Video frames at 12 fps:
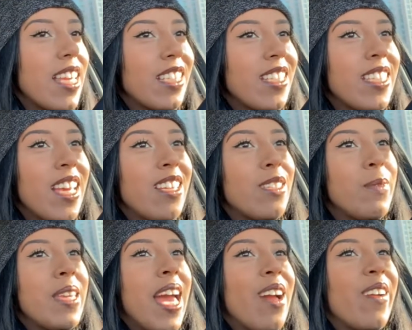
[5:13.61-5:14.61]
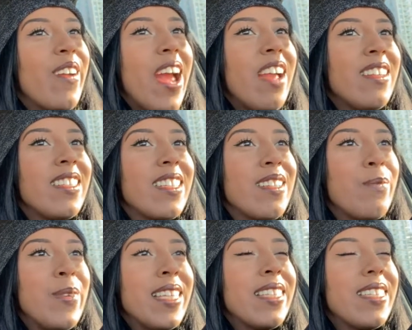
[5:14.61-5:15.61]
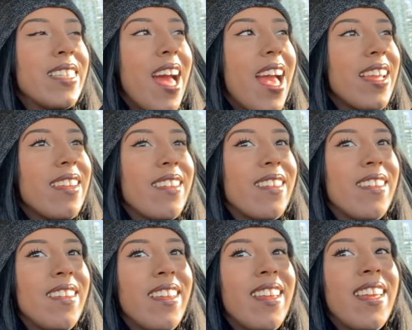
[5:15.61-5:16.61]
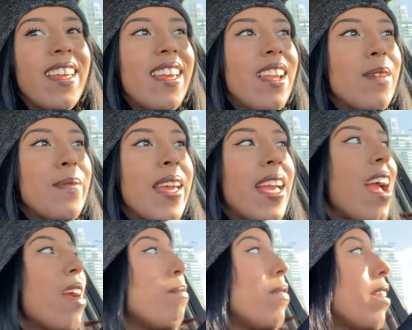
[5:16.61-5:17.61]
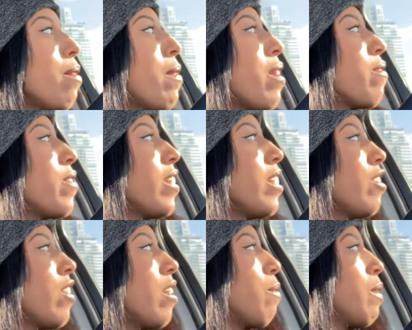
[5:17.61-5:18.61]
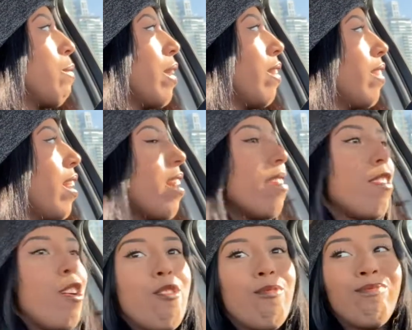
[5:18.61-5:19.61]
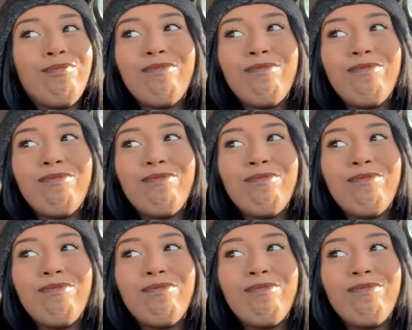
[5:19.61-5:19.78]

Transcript: that just tells me how crowded it's gonna be inside, you know? And I'm like, I'm am I really trying to be about that? No.